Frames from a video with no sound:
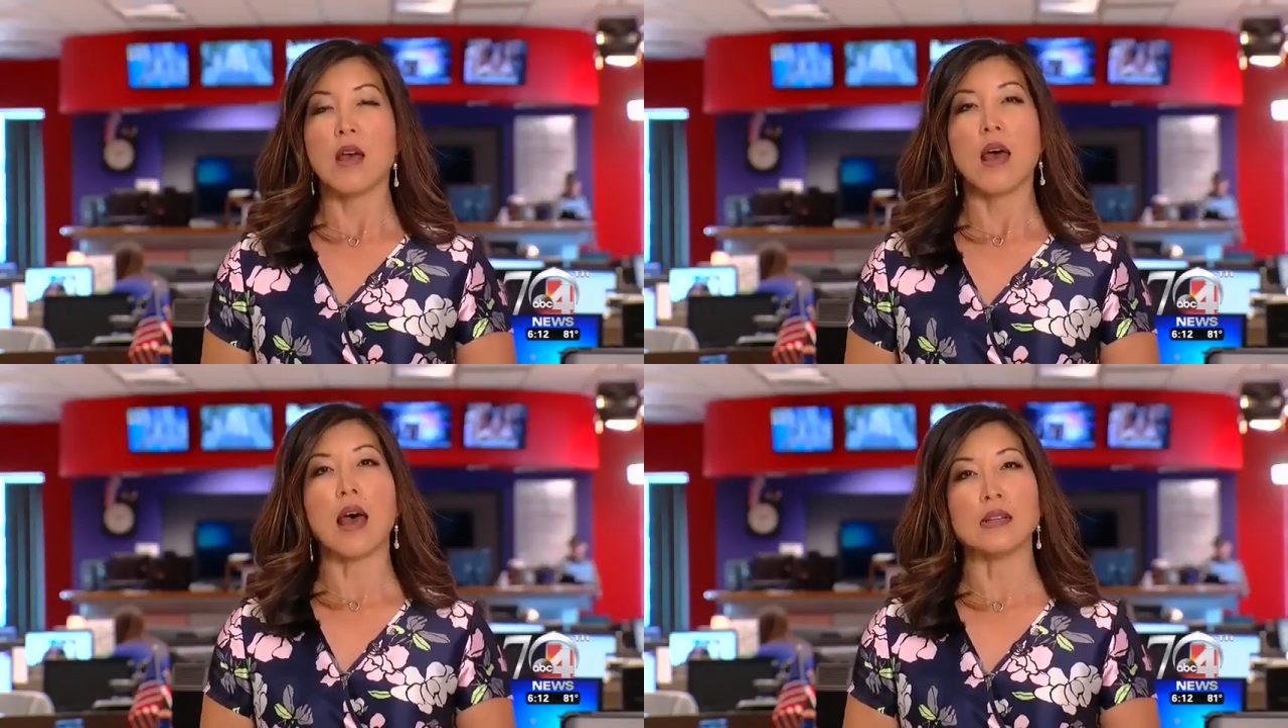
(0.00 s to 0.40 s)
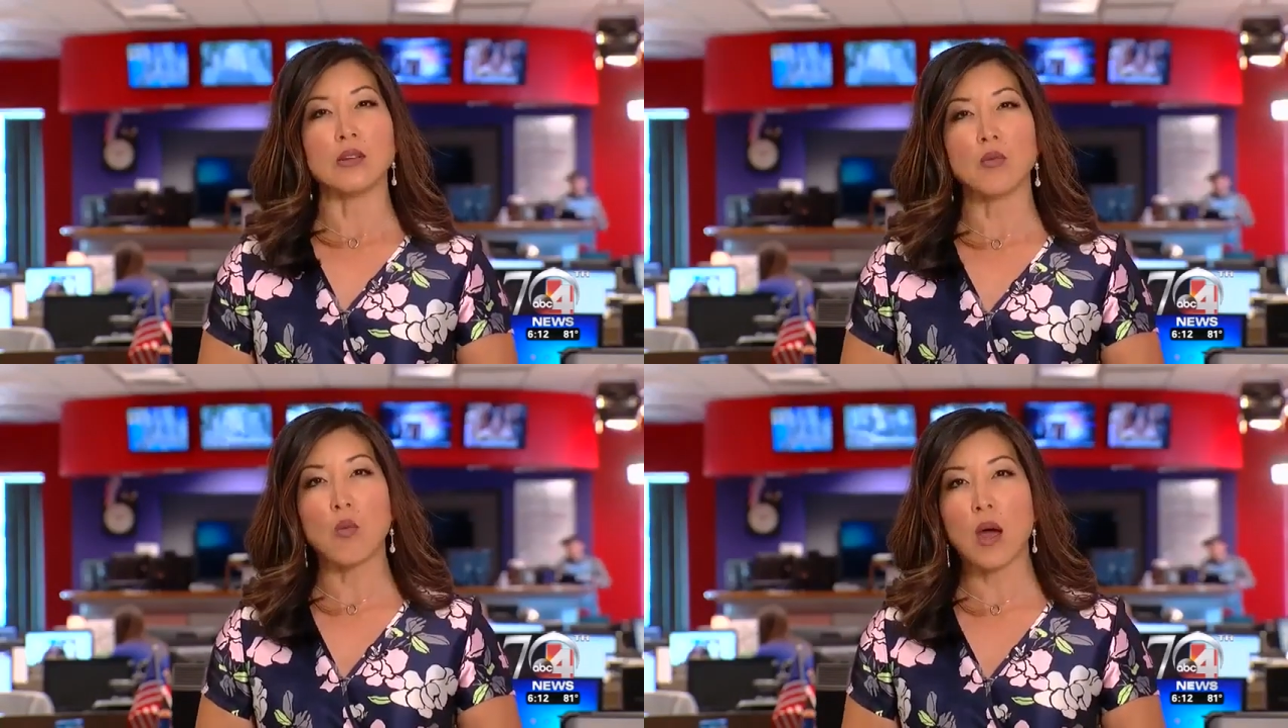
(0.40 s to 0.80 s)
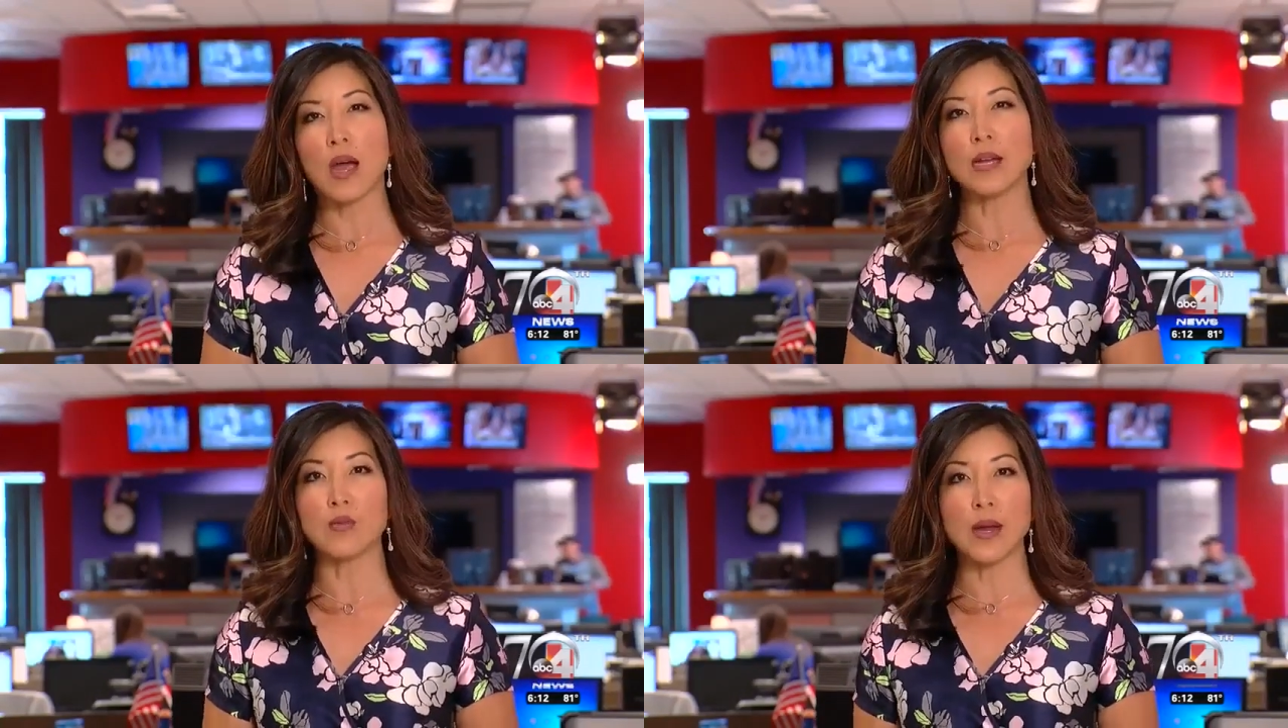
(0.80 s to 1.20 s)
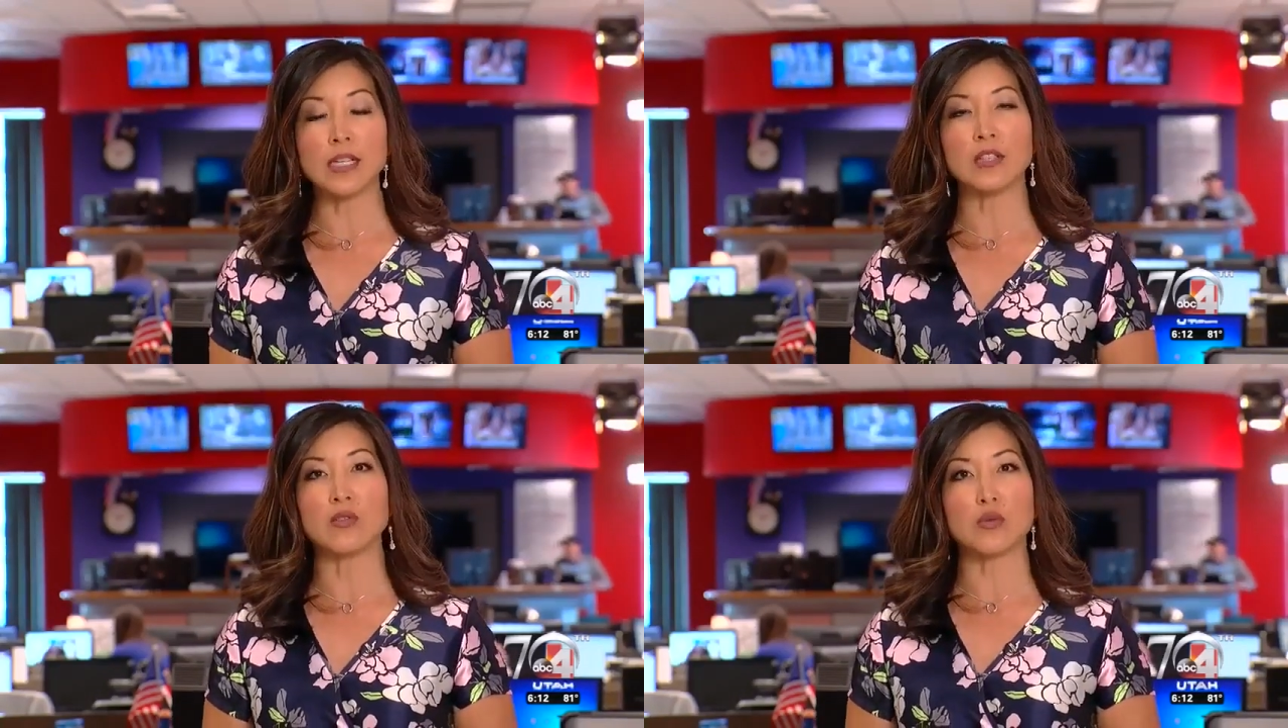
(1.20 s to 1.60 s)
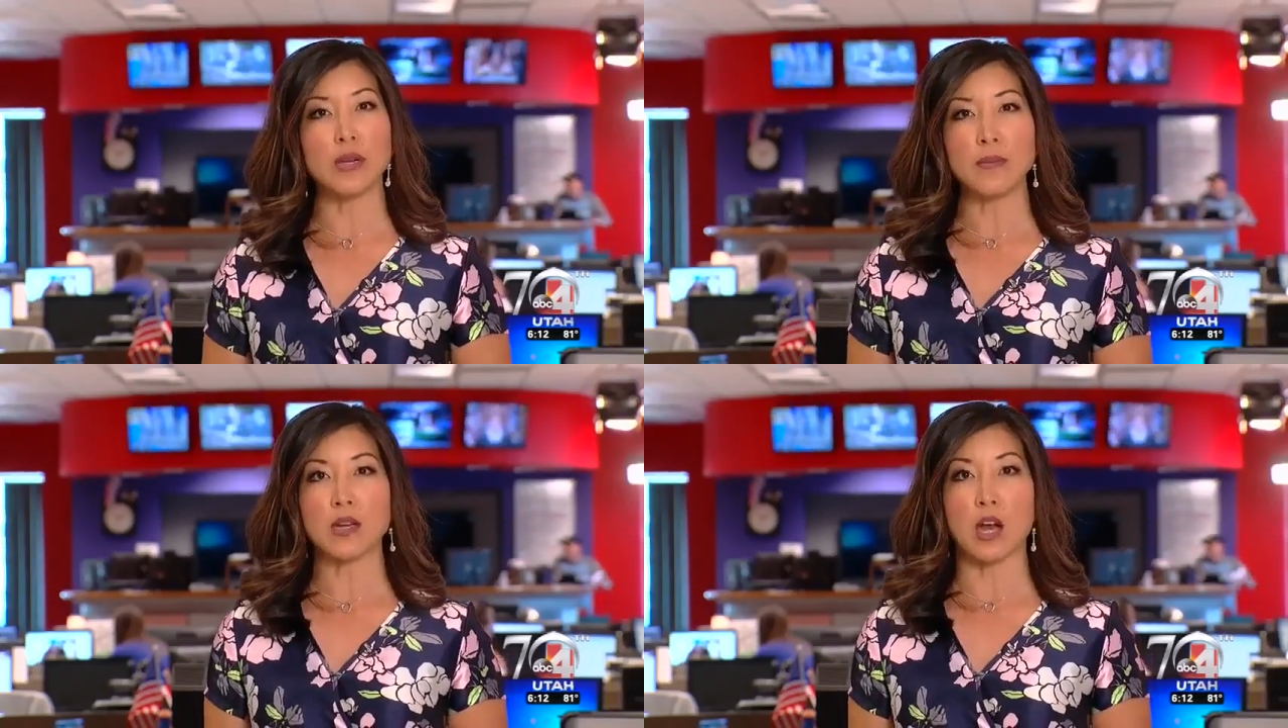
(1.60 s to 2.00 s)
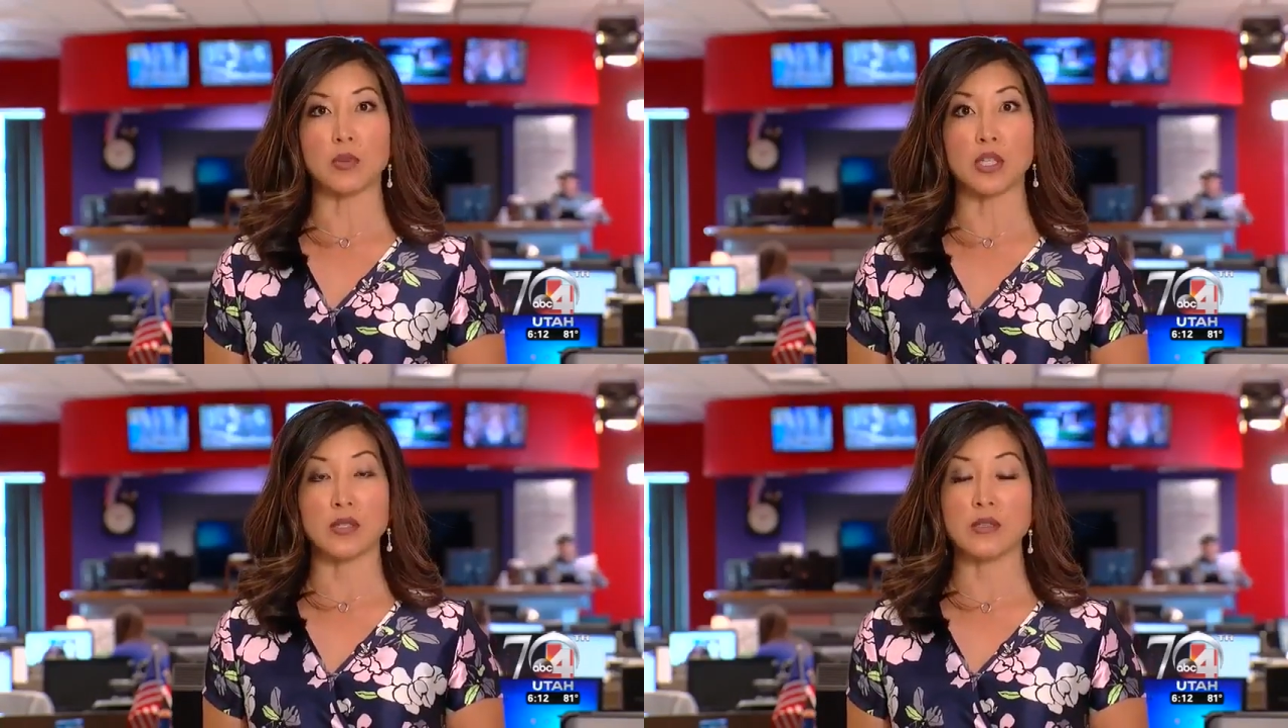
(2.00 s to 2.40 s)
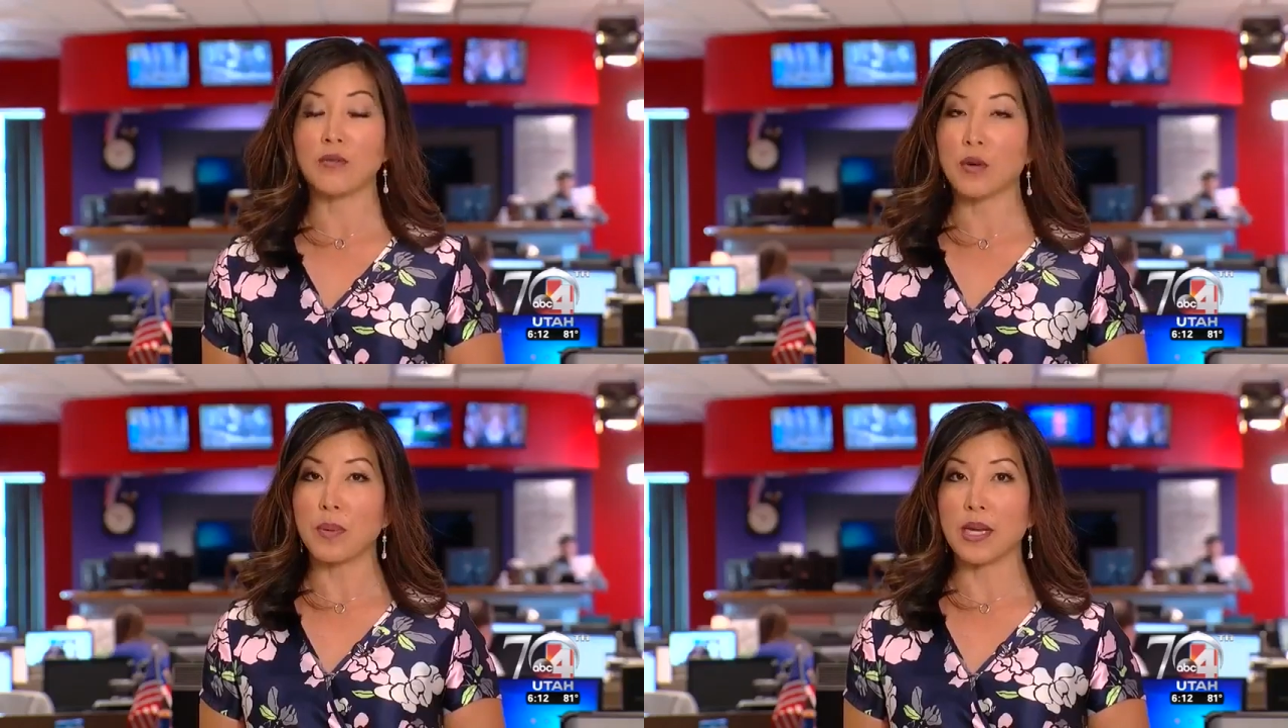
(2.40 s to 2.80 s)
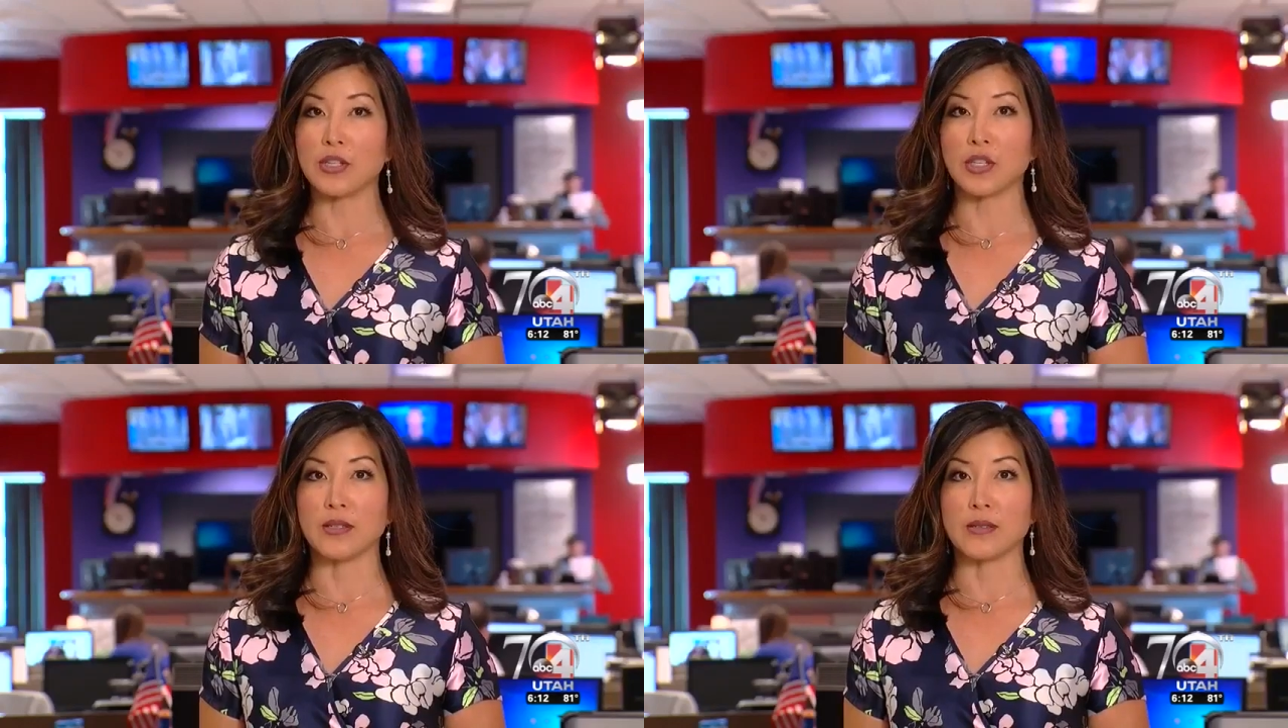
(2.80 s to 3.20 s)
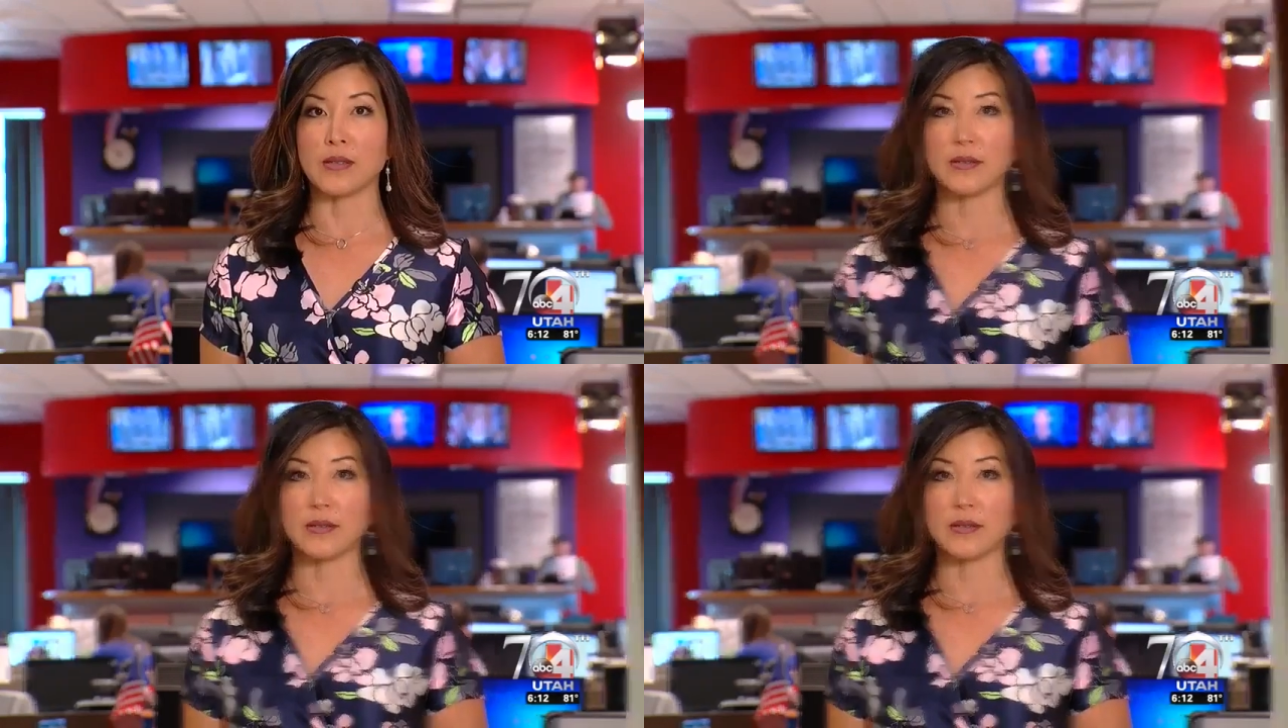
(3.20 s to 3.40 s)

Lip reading: has a wide range of treatment options for patients.